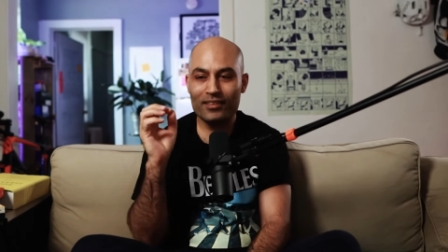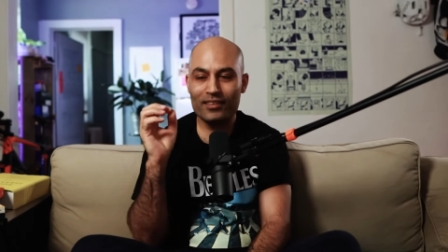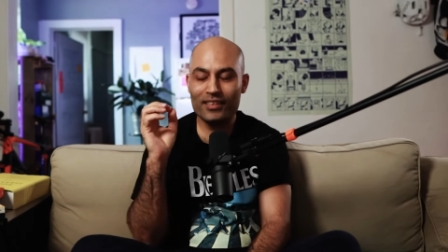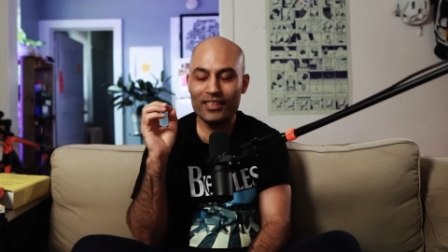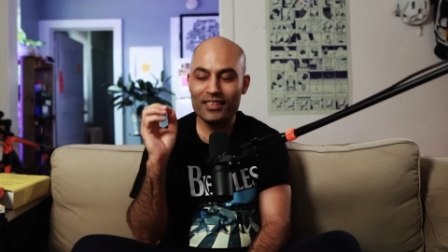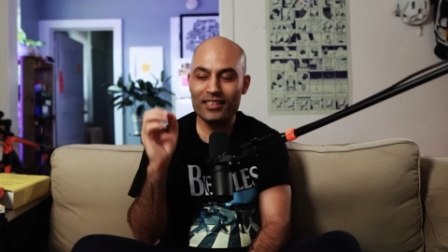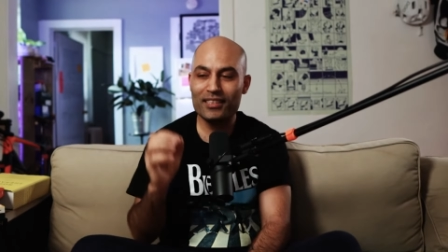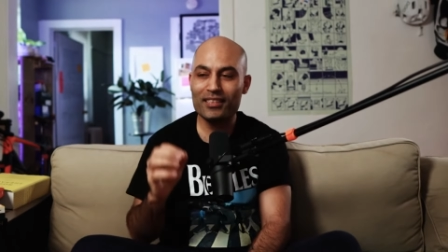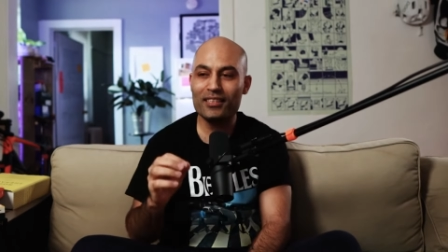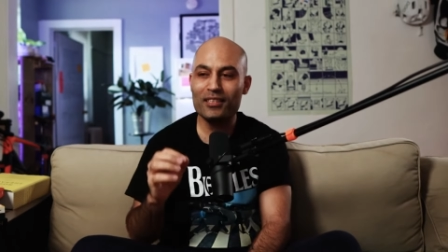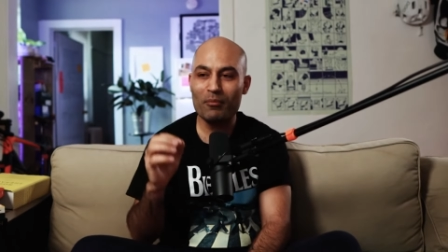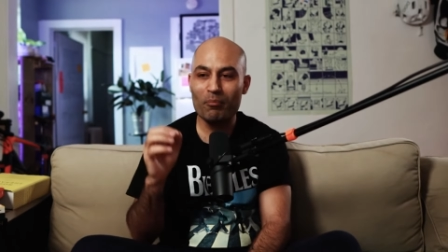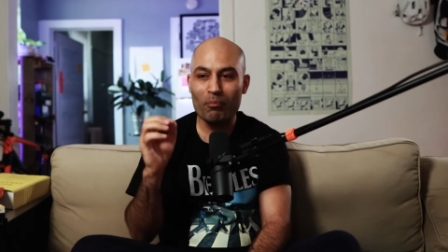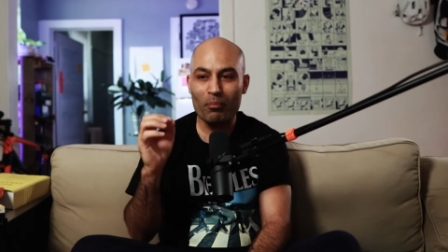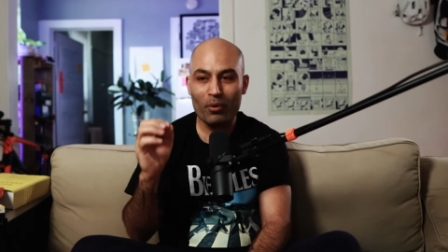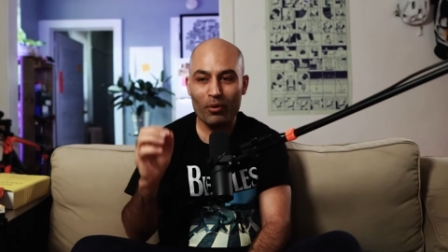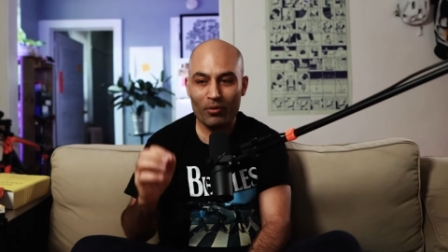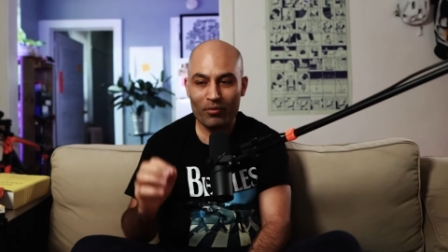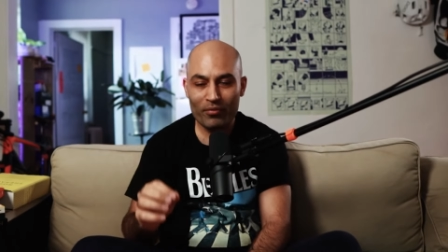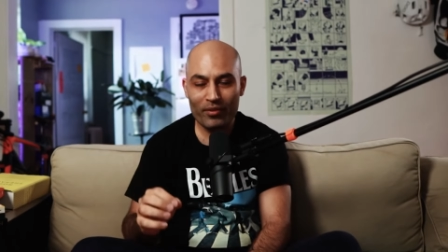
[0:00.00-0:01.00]
This is the
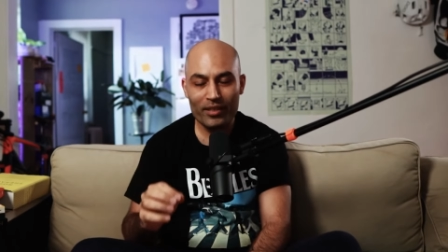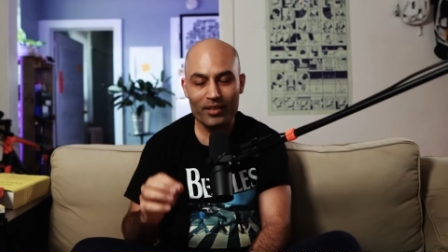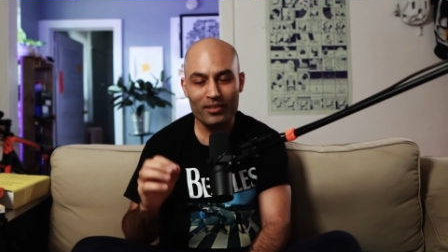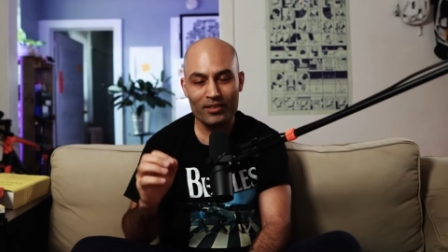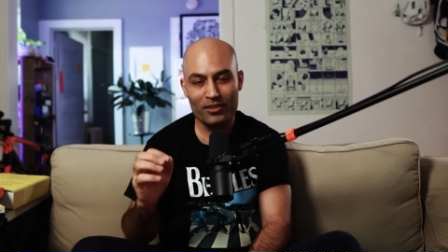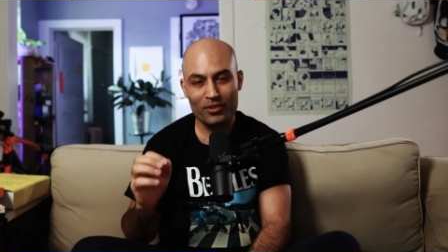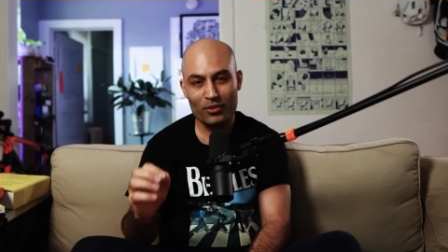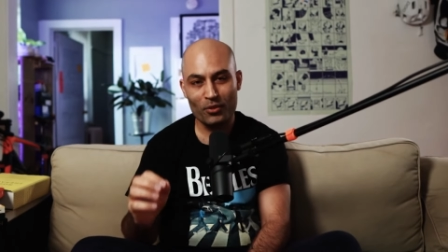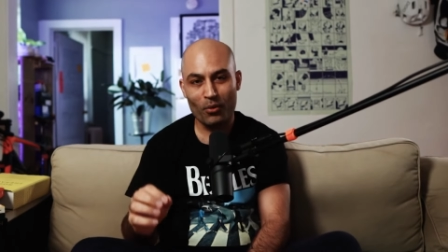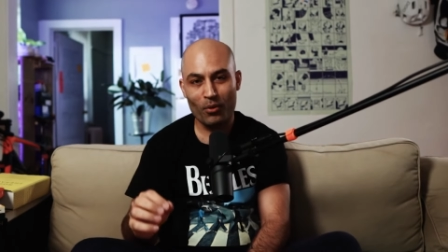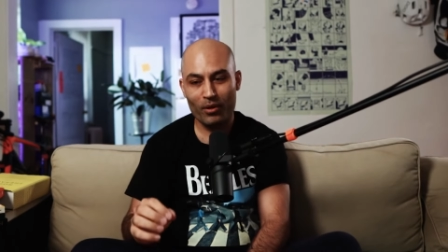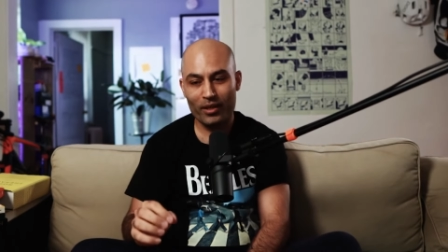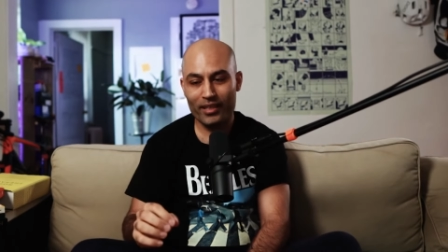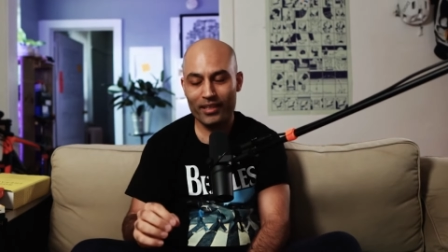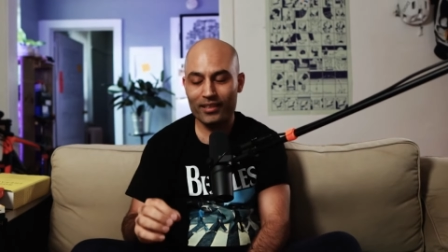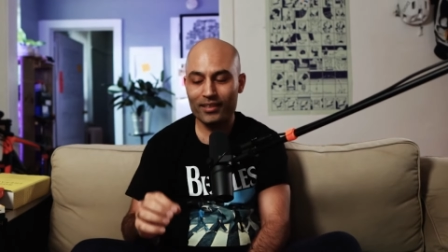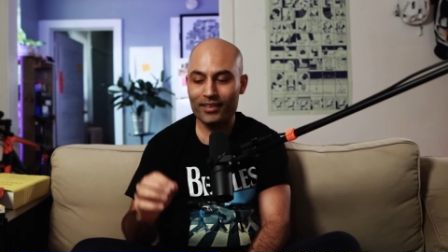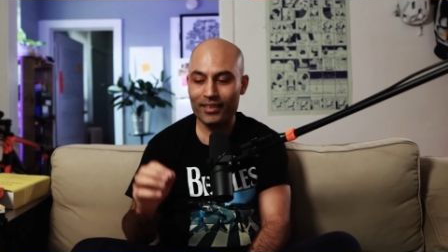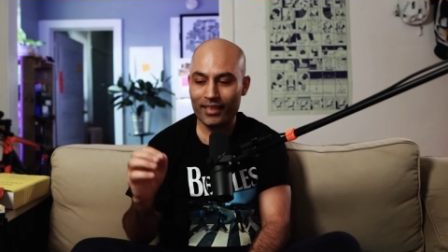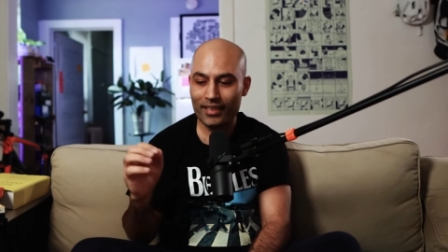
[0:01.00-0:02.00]
perfect
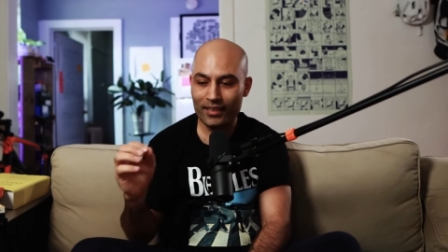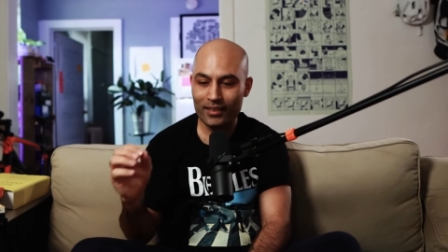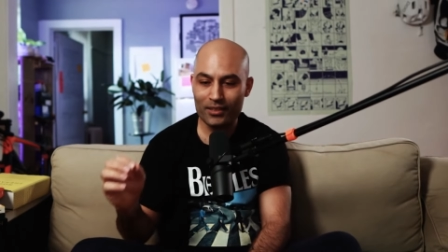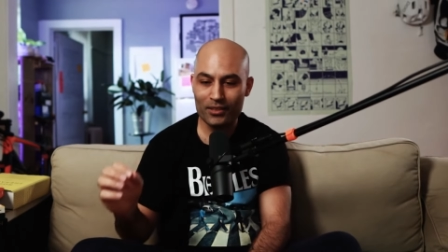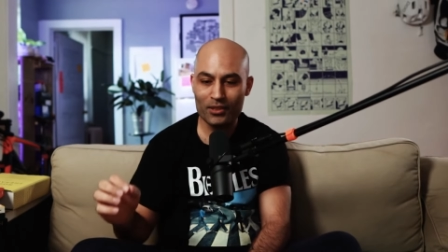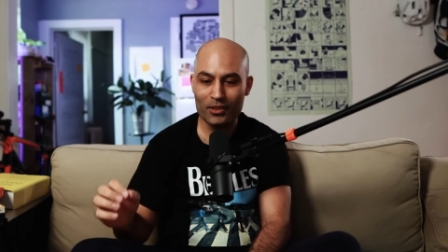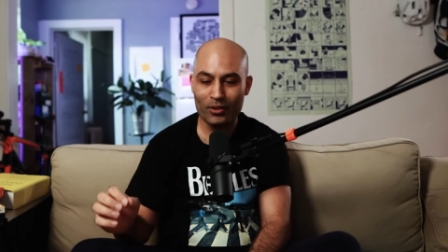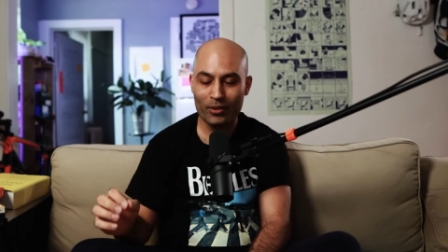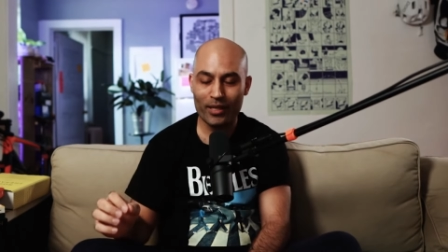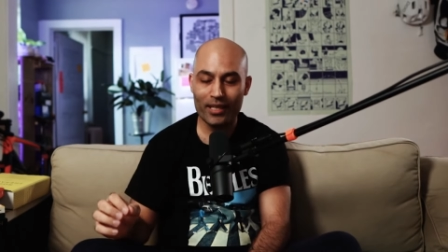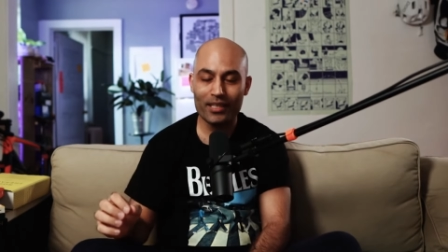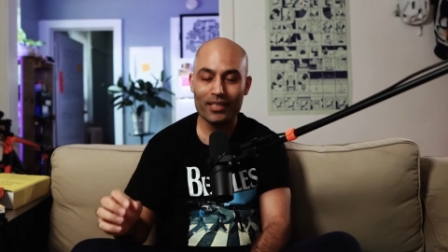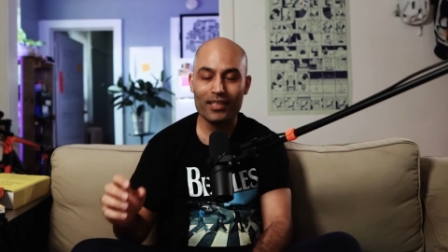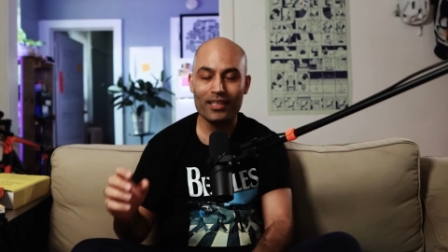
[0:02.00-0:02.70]
story to illustrate